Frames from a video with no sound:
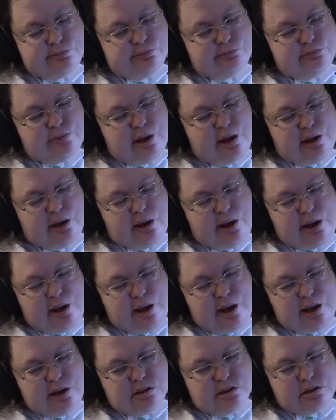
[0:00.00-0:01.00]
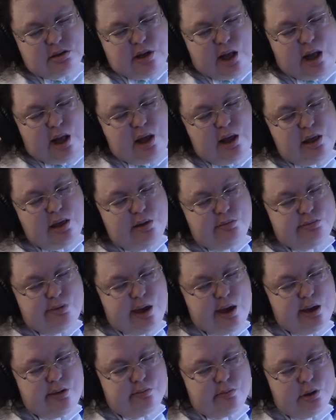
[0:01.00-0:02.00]
because other
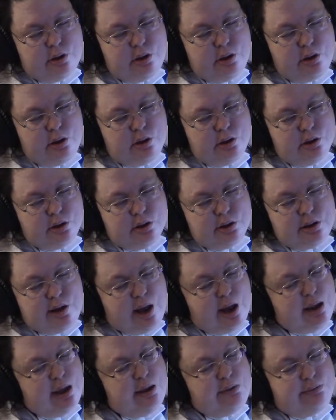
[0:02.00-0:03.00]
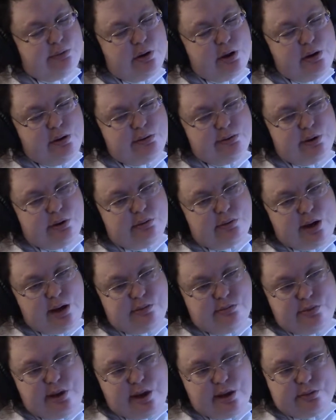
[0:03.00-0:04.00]
people, not even
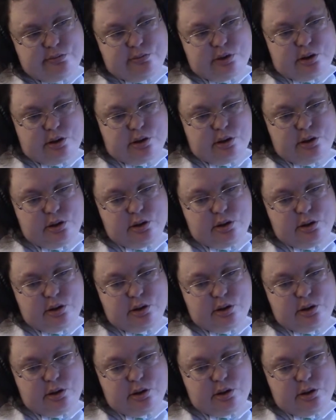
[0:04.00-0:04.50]
overweight people,